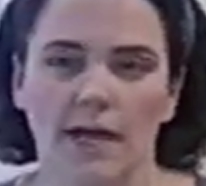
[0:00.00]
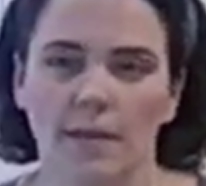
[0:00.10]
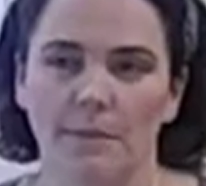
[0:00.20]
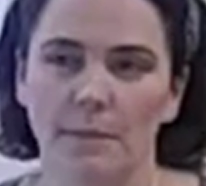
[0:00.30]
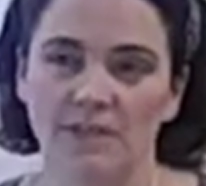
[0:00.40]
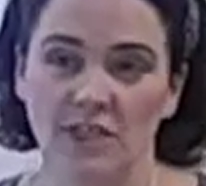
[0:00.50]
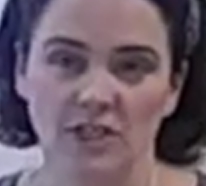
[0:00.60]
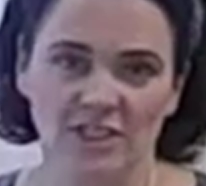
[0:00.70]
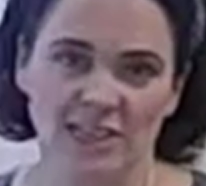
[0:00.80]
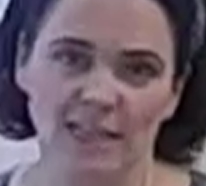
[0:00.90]
people to
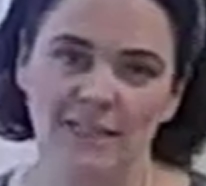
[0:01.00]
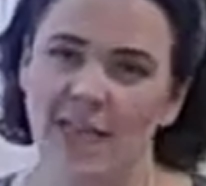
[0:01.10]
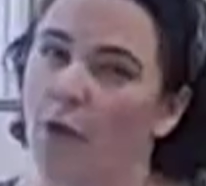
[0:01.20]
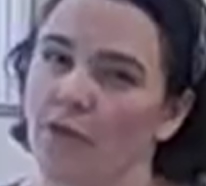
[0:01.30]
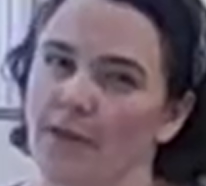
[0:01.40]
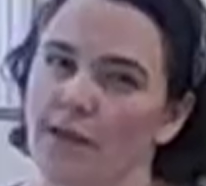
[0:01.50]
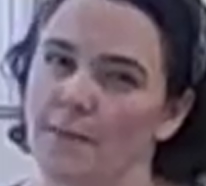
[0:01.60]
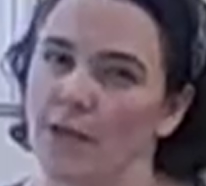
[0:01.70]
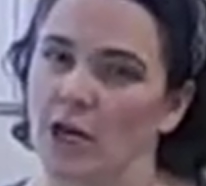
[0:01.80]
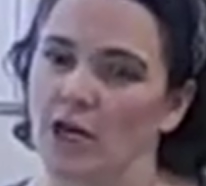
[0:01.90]
understand how they can
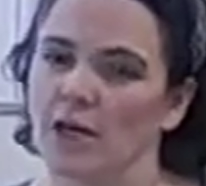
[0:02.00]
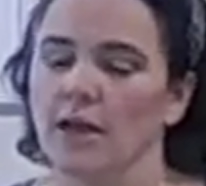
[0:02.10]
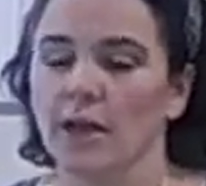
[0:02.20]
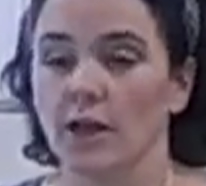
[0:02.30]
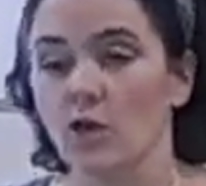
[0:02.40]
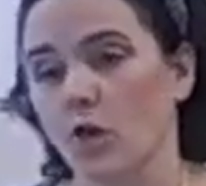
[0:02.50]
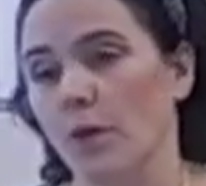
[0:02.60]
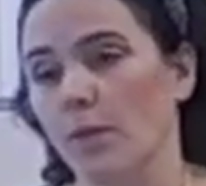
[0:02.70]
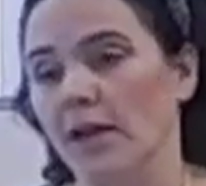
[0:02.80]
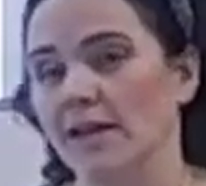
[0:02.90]
better
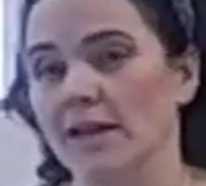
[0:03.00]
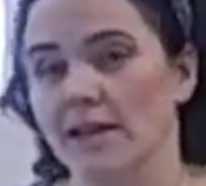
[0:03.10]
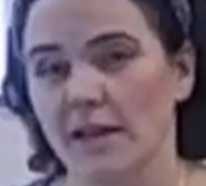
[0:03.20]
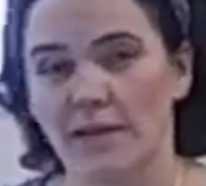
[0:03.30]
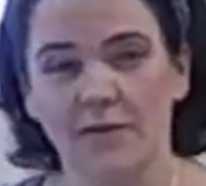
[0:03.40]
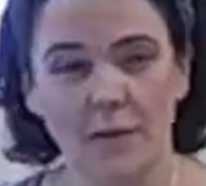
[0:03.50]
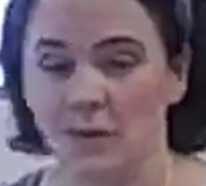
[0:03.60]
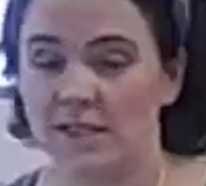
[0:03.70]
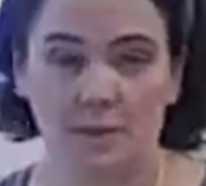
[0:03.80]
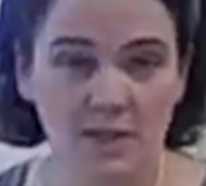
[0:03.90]
incorporate different
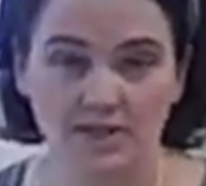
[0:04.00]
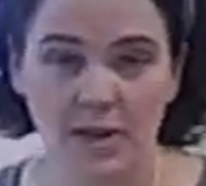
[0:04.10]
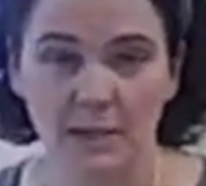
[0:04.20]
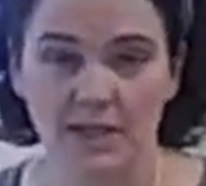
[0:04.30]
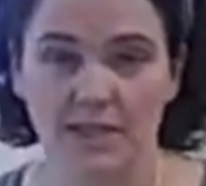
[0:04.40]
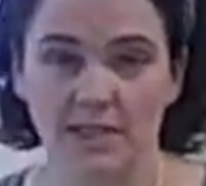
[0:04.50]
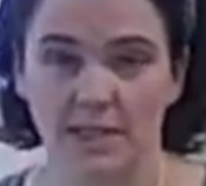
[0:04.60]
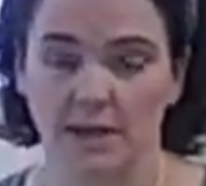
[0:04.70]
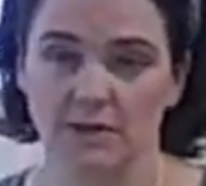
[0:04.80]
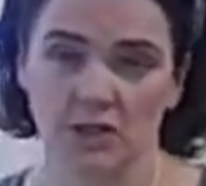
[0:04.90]
principles from it
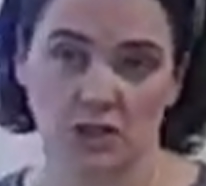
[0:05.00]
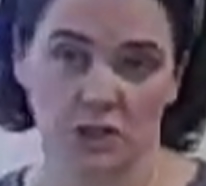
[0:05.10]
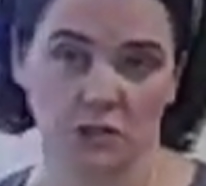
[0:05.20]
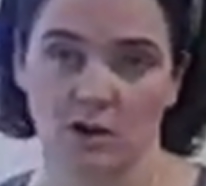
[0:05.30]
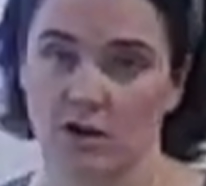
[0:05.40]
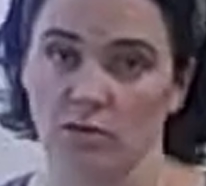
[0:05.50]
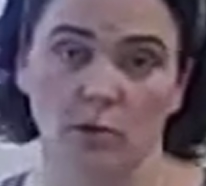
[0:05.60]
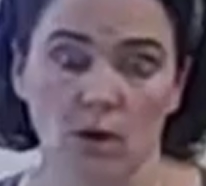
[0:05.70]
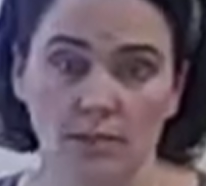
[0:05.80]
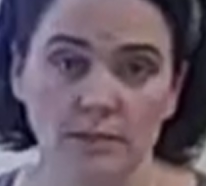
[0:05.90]
into their own
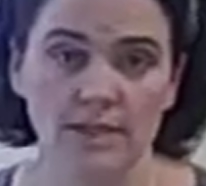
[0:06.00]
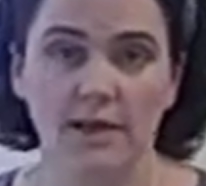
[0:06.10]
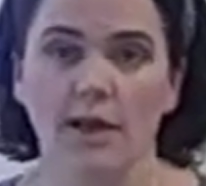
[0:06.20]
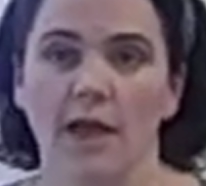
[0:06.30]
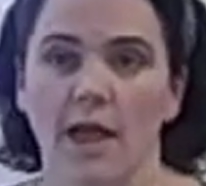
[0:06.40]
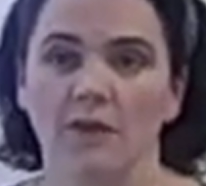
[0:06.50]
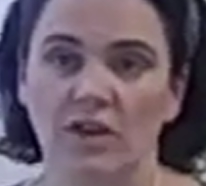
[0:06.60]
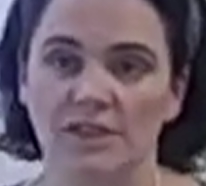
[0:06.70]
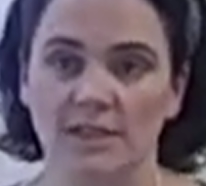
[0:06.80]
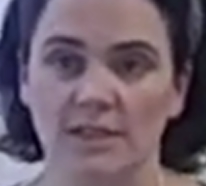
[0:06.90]
homes
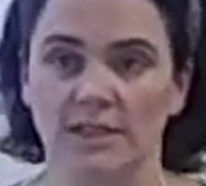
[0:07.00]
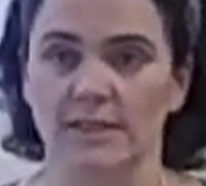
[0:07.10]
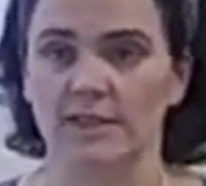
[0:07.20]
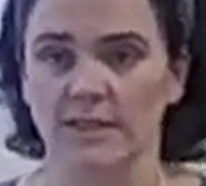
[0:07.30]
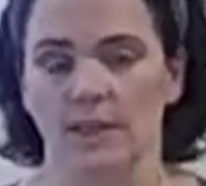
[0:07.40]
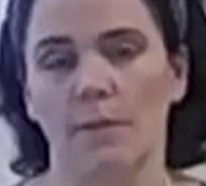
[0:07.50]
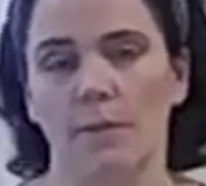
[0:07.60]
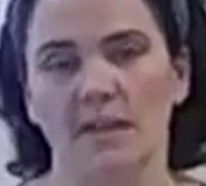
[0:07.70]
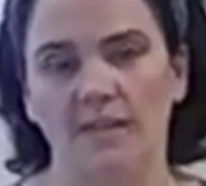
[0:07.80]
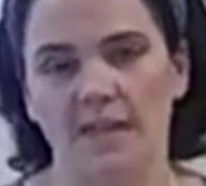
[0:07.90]
versus
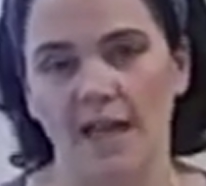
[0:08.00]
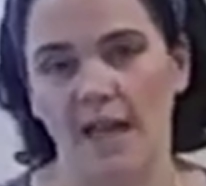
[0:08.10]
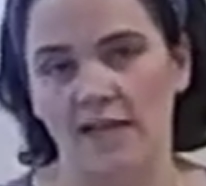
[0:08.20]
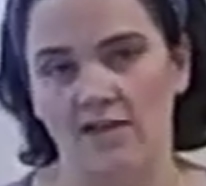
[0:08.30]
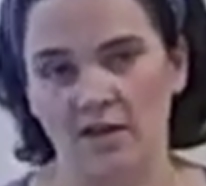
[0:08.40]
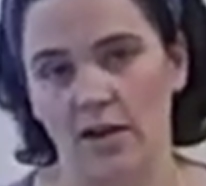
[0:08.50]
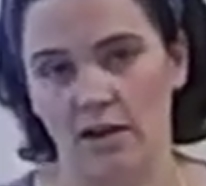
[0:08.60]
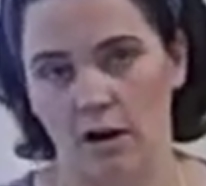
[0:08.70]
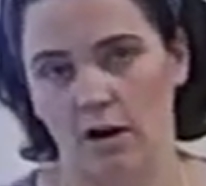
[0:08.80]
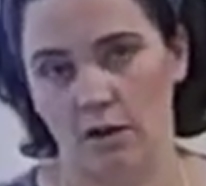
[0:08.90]
implementing it as a
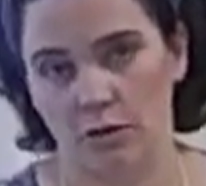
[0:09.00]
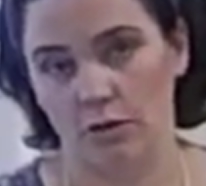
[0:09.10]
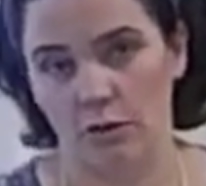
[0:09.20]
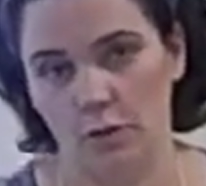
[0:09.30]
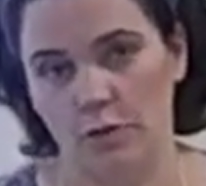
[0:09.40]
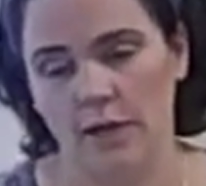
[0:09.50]
Vanguard Youth Group.